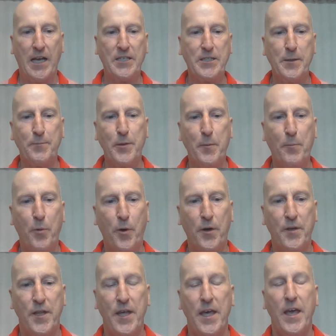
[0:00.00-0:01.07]
Simply
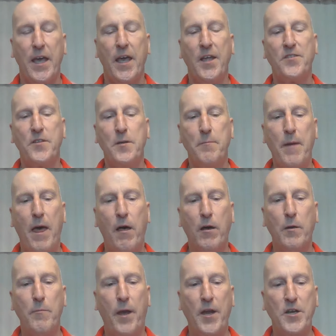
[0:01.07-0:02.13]
put, it's an
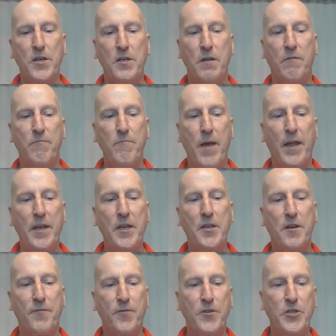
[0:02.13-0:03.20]
amalgamation of many
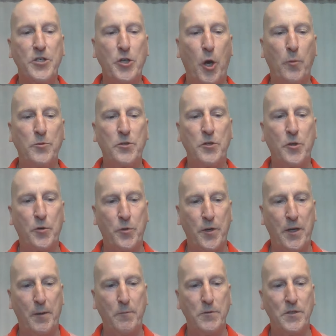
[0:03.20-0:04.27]
different soaps and
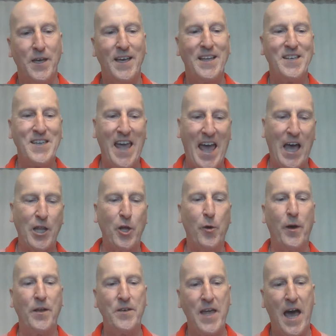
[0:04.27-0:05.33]
creams,
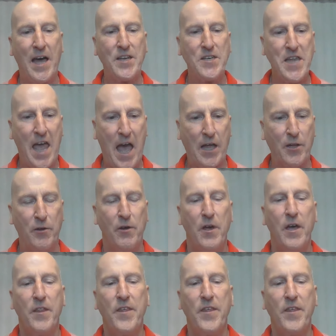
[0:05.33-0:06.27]
tallow and non-tallow.